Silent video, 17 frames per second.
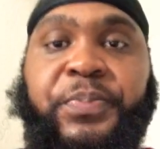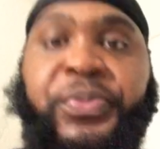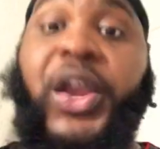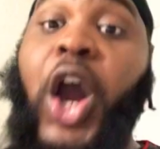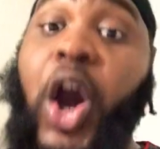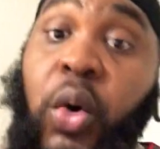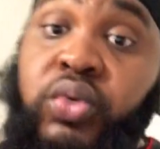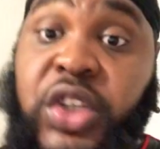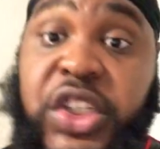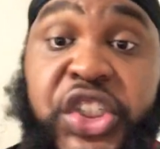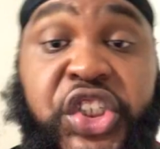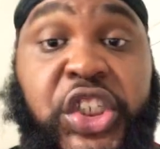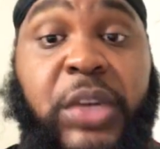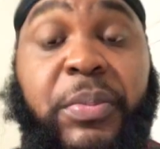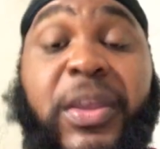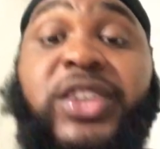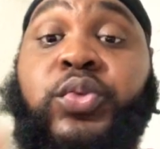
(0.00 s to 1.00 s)

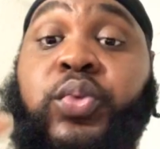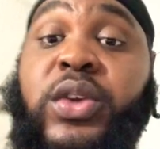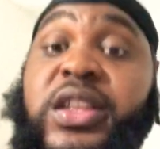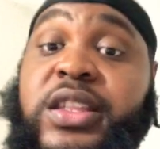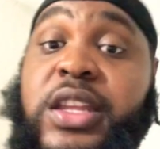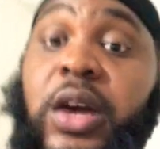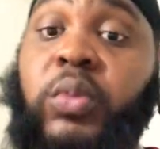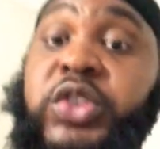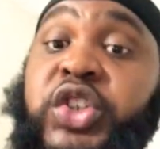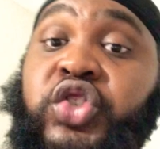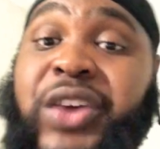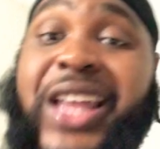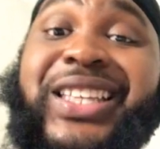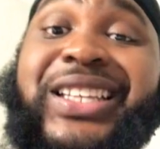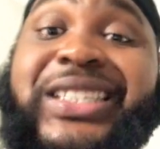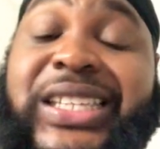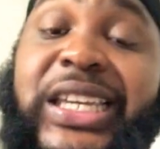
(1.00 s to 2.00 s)
Ownership is what Nick was
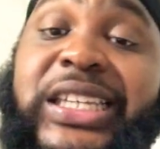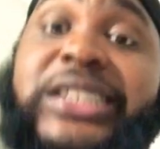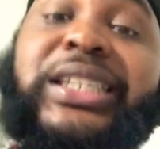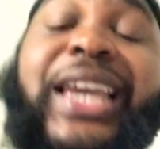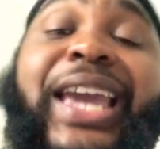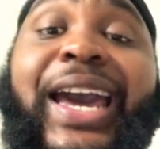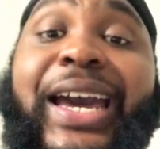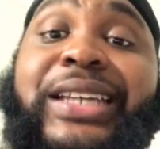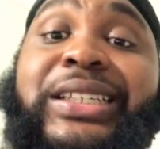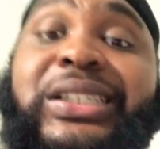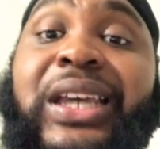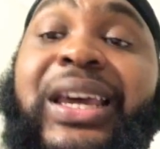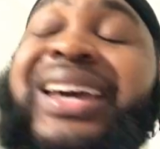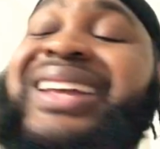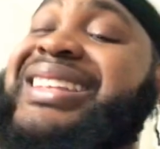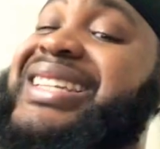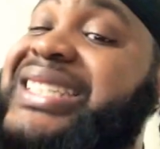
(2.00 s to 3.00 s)
trying to teach guys.
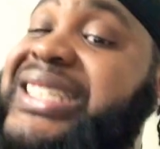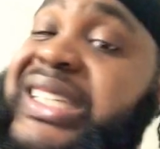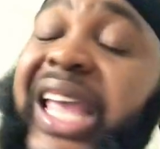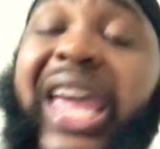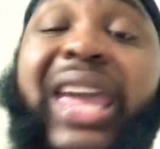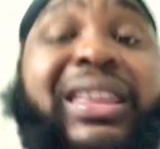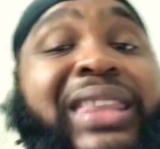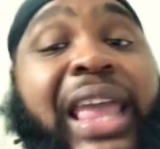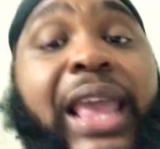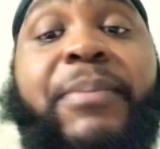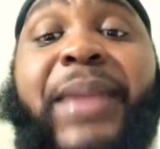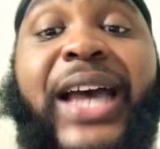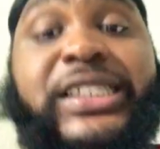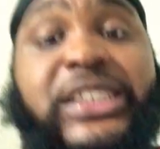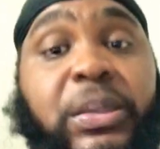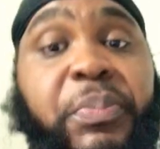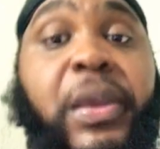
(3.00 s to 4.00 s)
The same thing
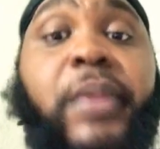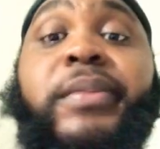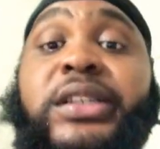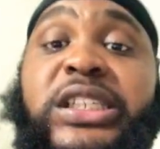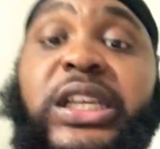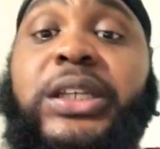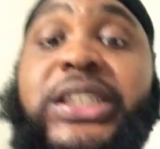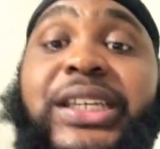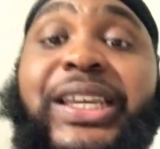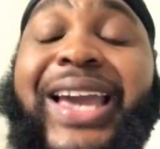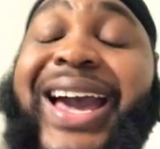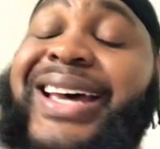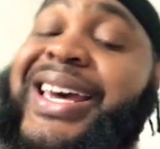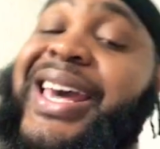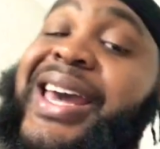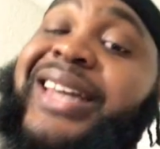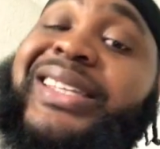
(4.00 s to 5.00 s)
Master Peter teaching God.
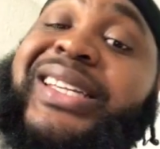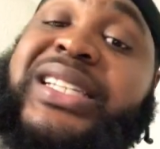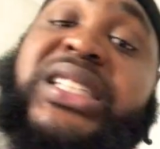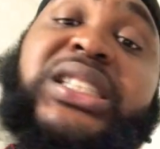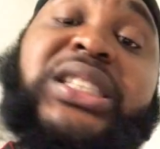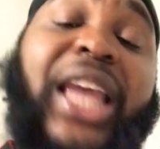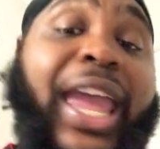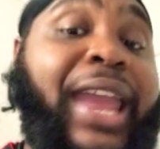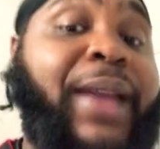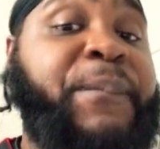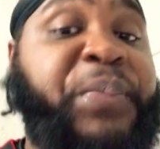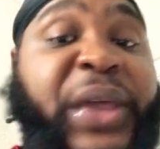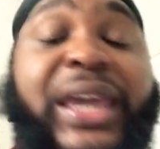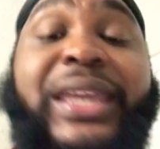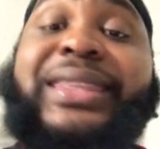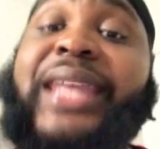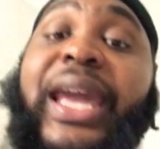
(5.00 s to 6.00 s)
The same
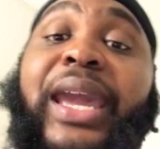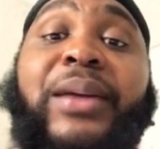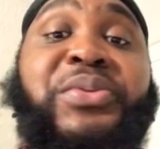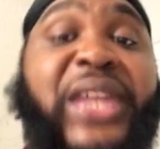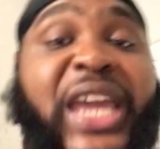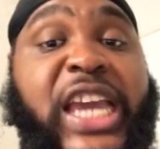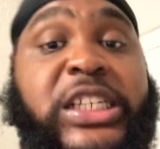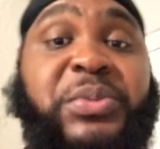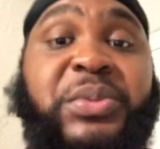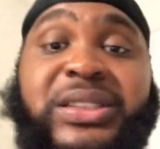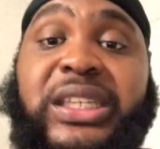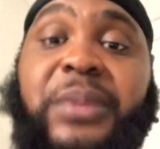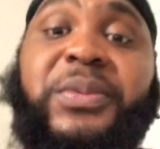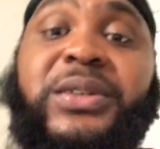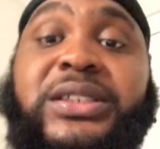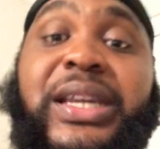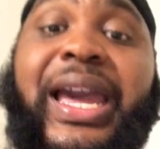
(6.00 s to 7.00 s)
thing Dame Desmond
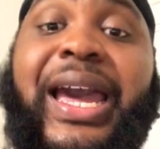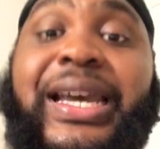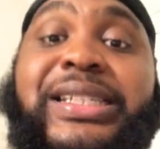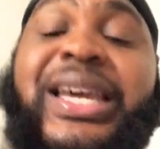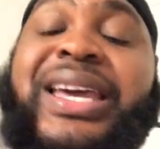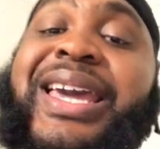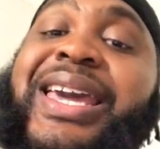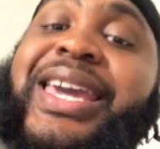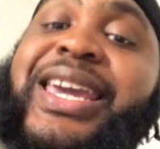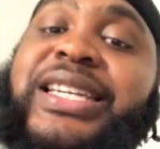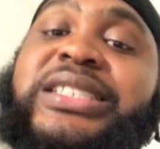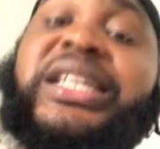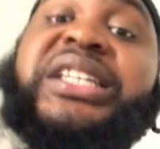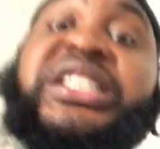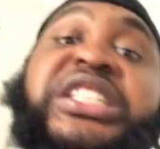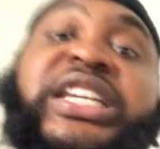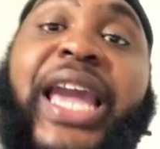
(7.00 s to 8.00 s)
teaching God is the
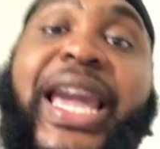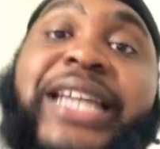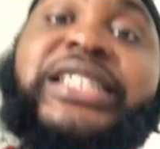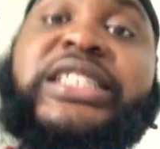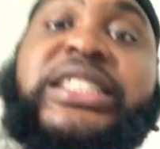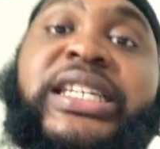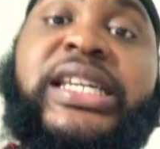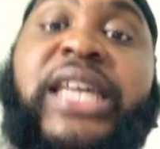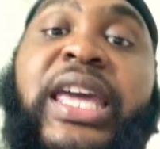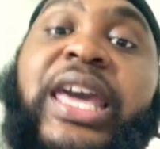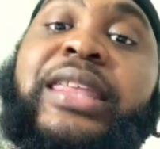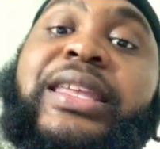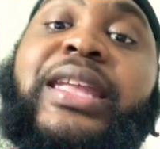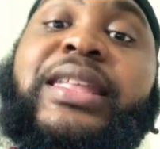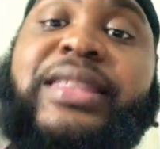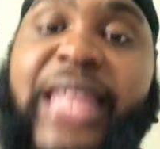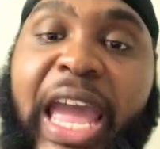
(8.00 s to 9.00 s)
changing the
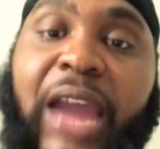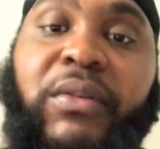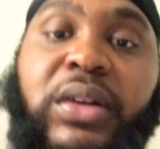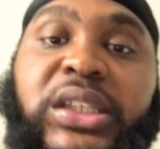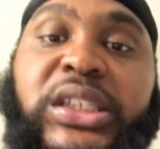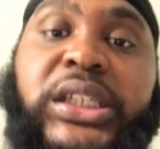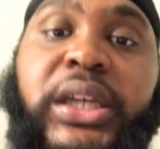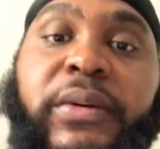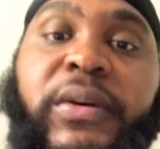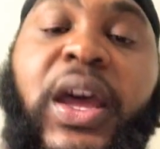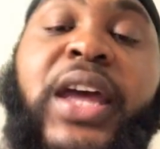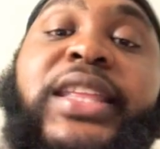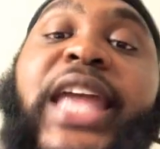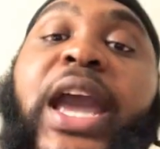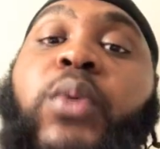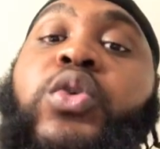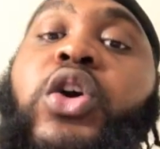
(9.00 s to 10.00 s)
narrative
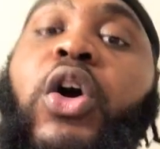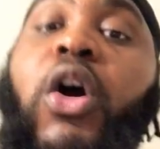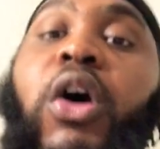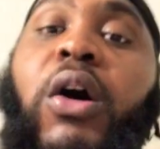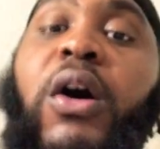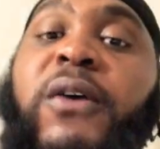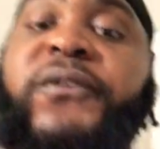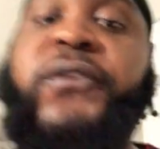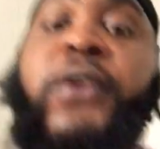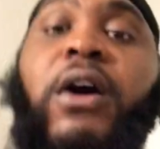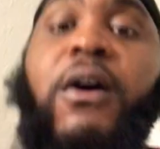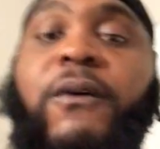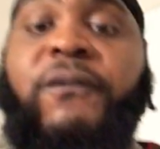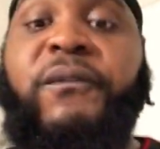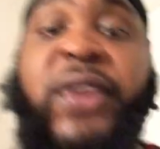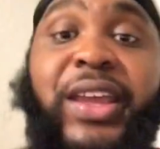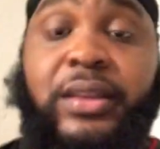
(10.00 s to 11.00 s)
that we all
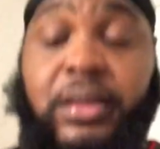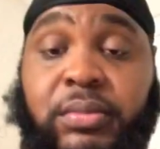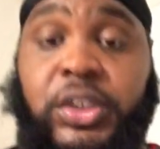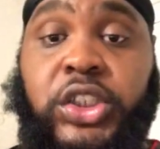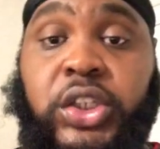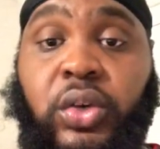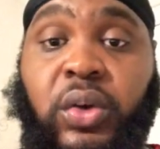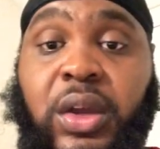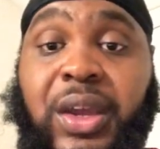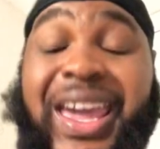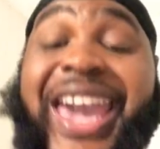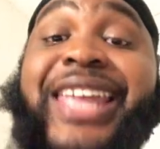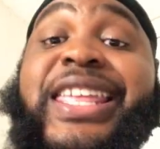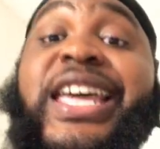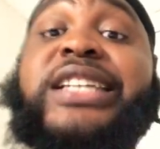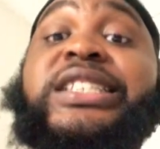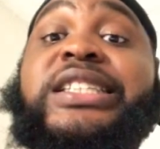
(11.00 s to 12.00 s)
fall victim to. And that's